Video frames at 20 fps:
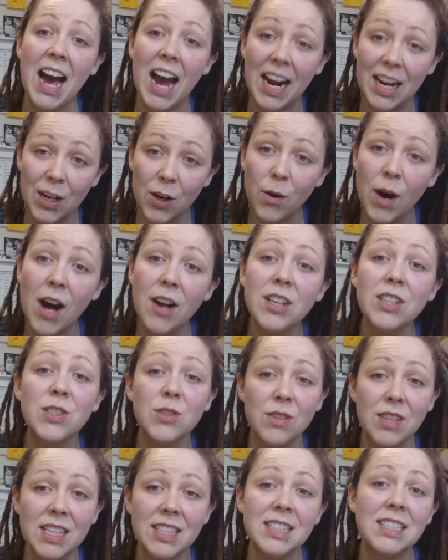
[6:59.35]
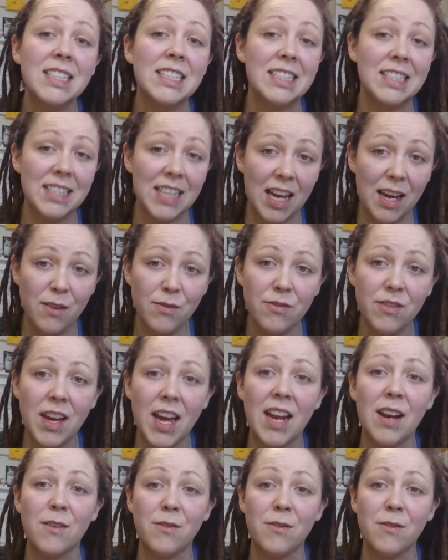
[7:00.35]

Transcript: I know how to do this in a safe and